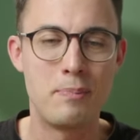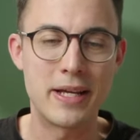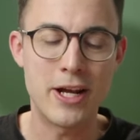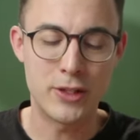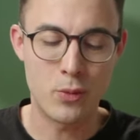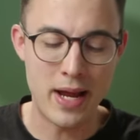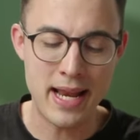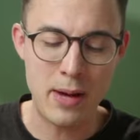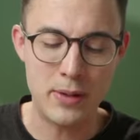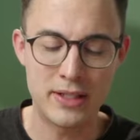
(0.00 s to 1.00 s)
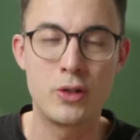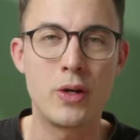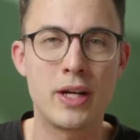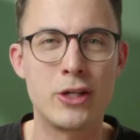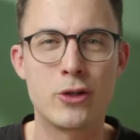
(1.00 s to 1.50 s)
Because when I was
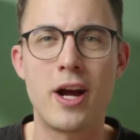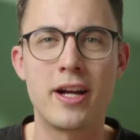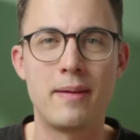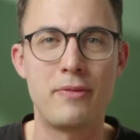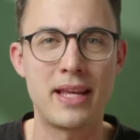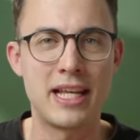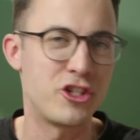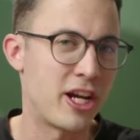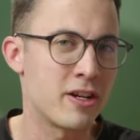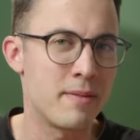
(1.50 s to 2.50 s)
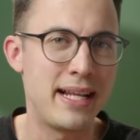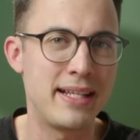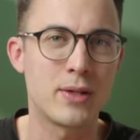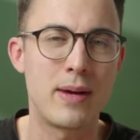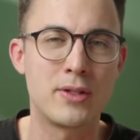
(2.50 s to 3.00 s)
doing and drawing something and sharing on my
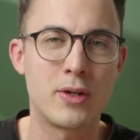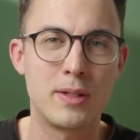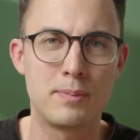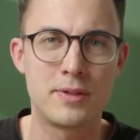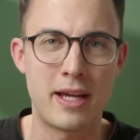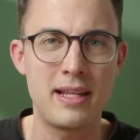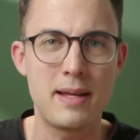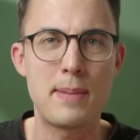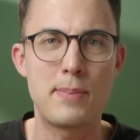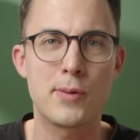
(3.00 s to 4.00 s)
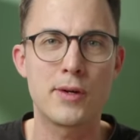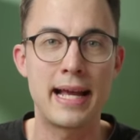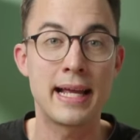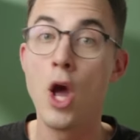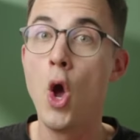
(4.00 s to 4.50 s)
Instagram stories, suddenly people were
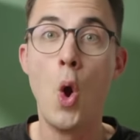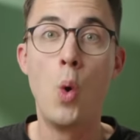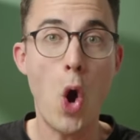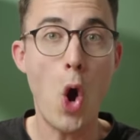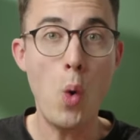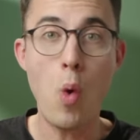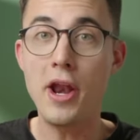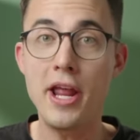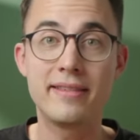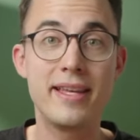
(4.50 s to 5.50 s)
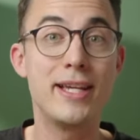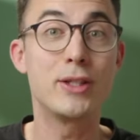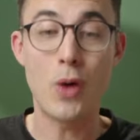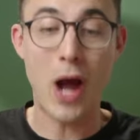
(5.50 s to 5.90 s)
like, whoa, what is this?